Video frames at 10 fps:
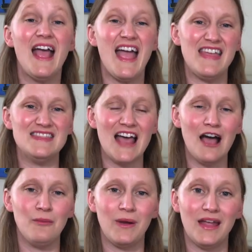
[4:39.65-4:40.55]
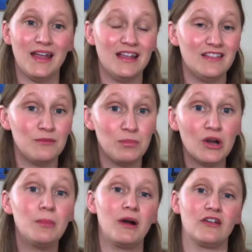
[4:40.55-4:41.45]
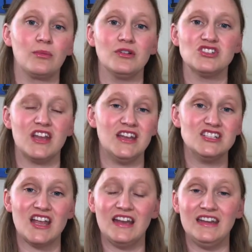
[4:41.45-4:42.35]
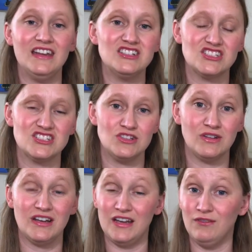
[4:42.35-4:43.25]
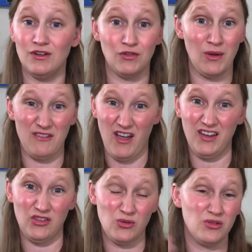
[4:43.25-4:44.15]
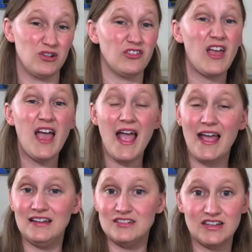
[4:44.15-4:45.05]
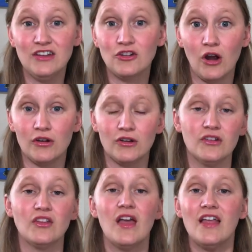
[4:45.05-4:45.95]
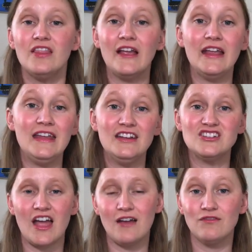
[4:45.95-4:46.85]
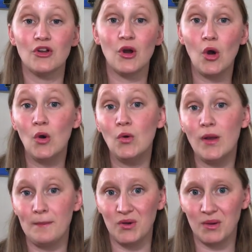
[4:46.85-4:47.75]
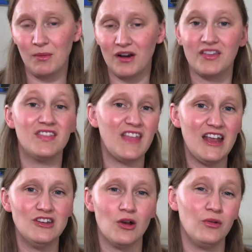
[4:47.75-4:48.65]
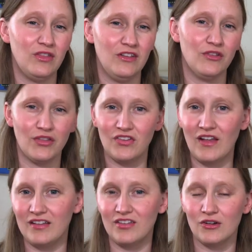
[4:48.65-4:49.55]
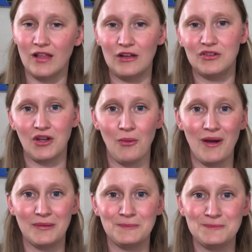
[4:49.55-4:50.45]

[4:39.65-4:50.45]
And that way the bookmarks will change and each student, even if you have high schoolers and kindergartners, they each have their own bookmarks that they know these are the sites they're allowed to go on.